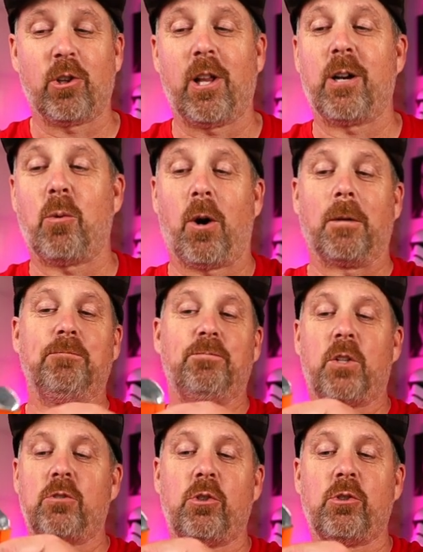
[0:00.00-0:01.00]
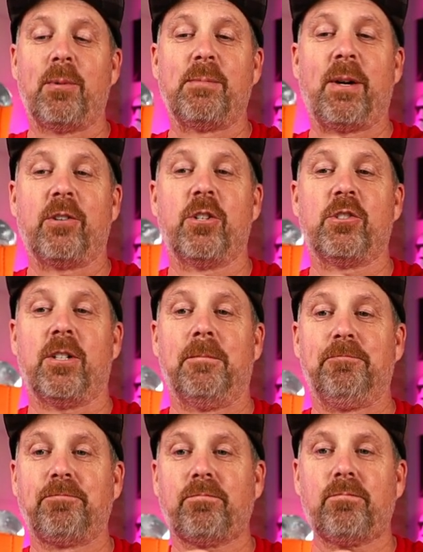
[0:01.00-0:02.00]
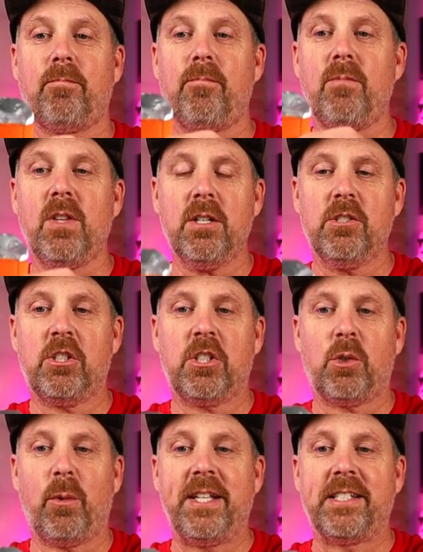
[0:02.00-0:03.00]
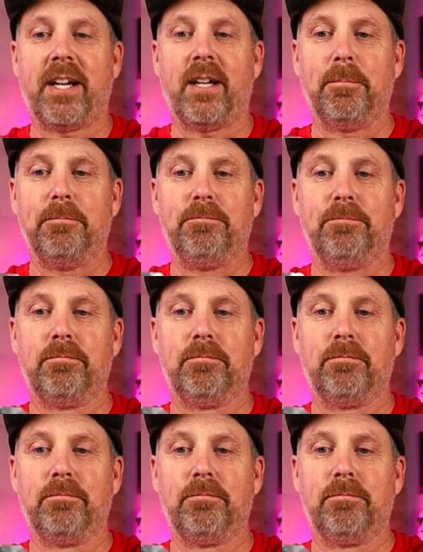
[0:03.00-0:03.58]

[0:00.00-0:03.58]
a lot of work, so it's almost better just to squeeze it up.